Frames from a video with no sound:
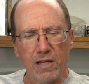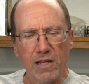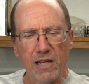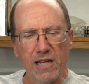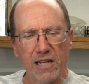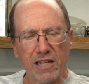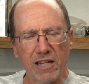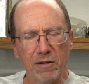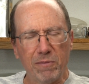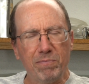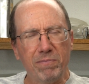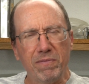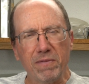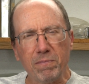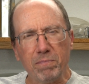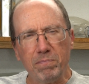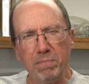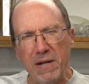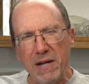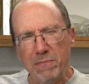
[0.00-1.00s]
It can
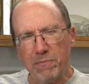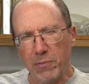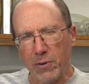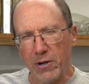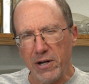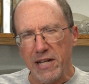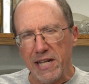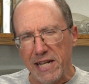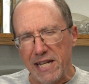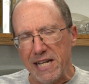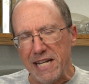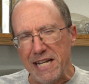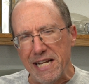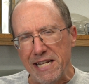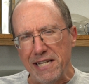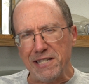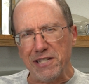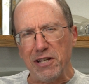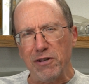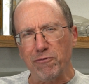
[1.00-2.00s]
be pretty
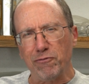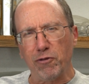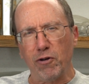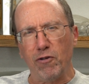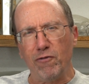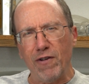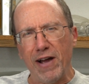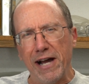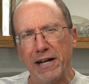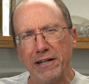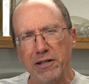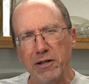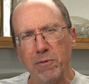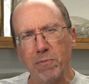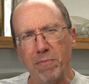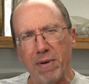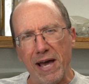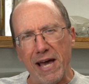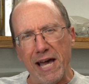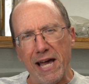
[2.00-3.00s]
easy for a vacuum
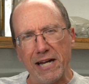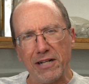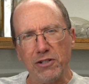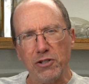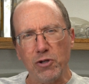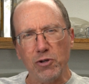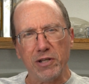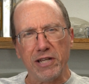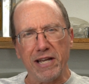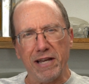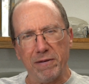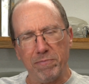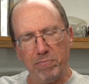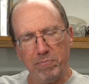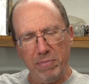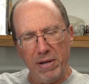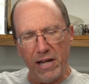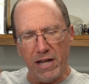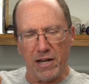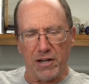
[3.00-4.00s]
bag to get
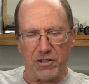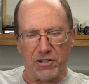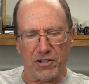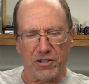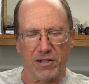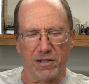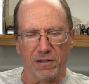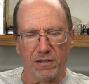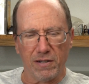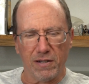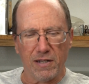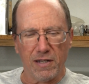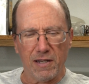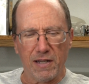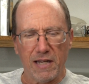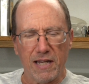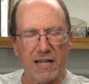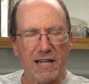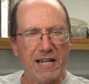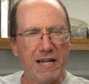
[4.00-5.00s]
pinched
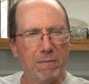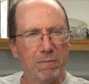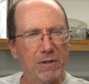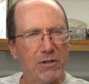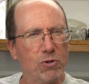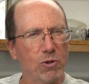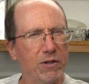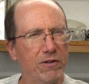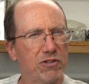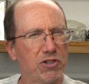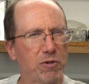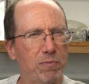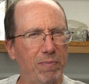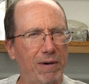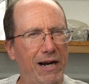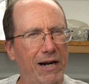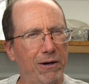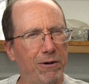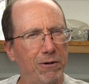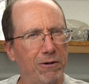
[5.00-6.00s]
in between the
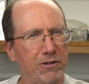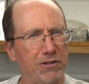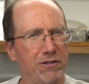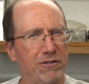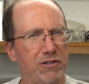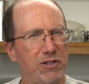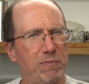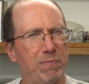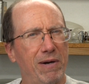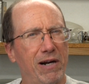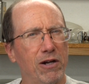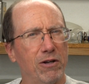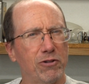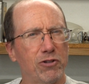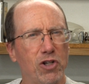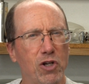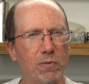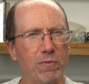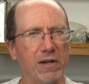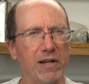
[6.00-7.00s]
spirals on the spiral
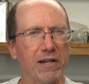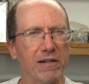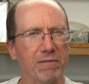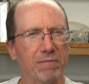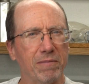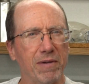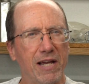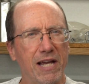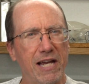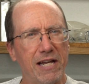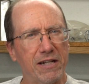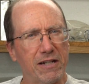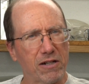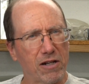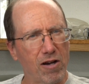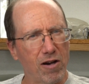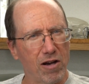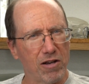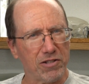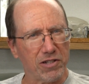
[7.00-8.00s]
tubing and to
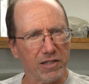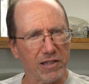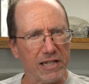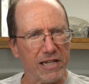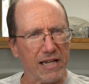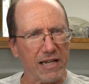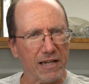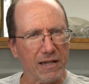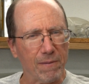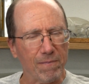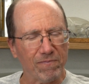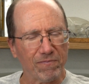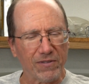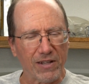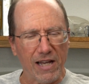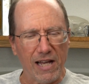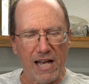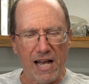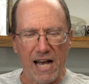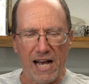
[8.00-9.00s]
cause a leak.
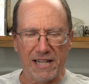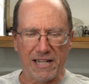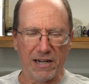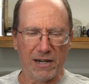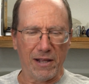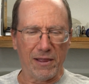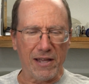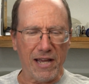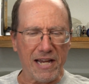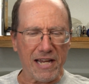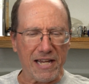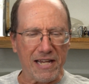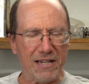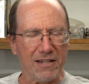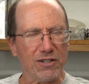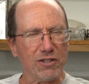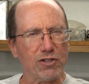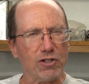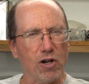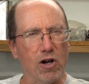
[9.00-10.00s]
Another thing
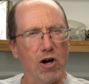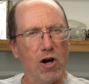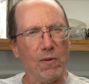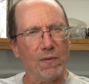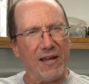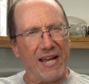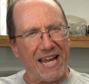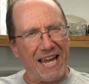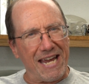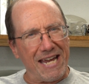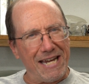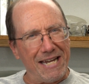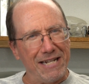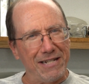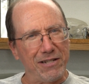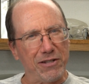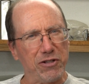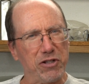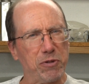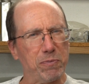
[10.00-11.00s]
is on the
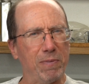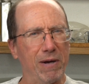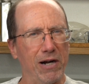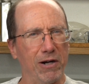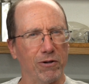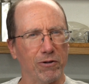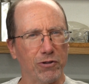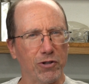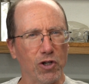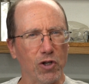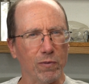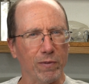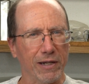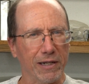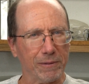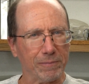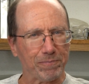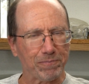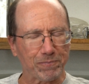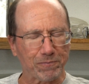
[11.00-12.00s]
ends of the spiral
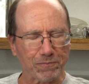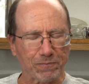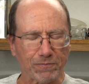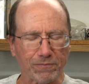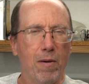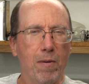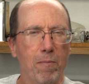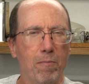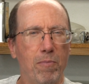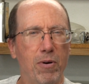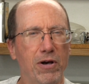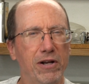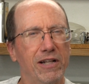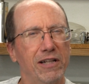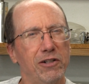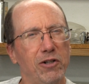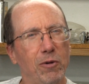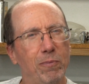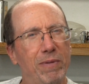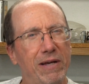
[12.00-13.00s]
tubing, put a
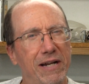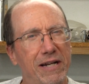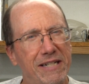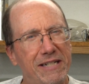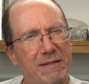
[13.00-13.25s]
little bit